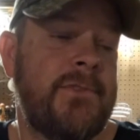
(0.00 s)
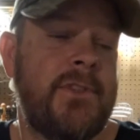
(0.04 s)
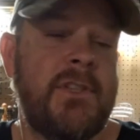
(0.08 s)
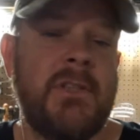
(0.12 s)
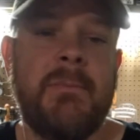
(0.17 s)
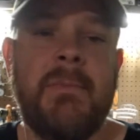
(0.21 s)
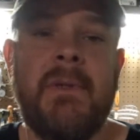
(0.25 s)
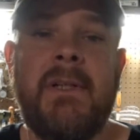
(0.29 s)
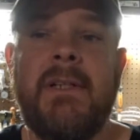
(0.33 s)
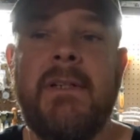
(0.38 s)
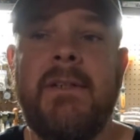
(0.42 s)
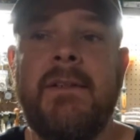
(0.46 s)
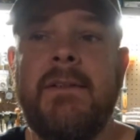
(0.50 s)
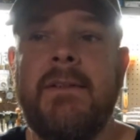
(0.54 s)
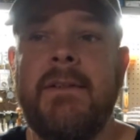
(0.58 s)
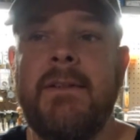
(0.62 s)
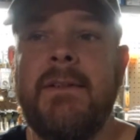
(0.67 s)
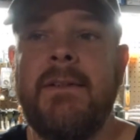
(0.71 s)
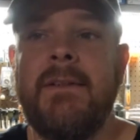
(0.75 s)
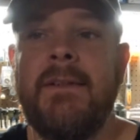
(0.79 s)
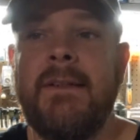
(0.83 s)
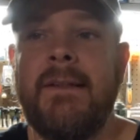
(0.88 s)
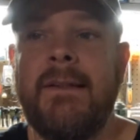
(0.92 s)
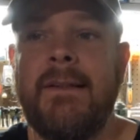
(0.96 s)
could have been
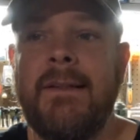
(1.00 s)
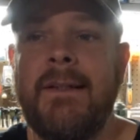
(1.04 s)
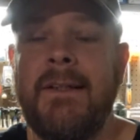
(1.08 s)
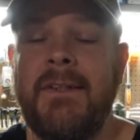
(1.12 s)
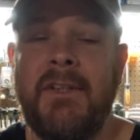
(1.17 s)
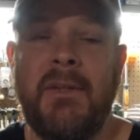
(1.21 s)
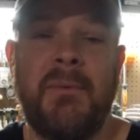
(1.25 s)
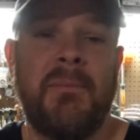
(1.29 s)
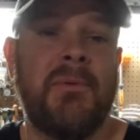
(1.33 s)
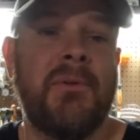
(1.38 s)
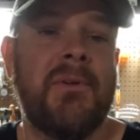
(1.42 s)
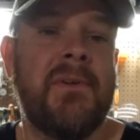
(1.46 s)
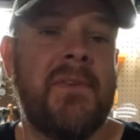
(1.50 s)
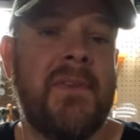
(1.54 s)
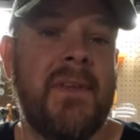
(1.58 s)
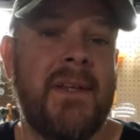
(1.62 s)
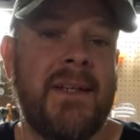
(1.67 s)
a number of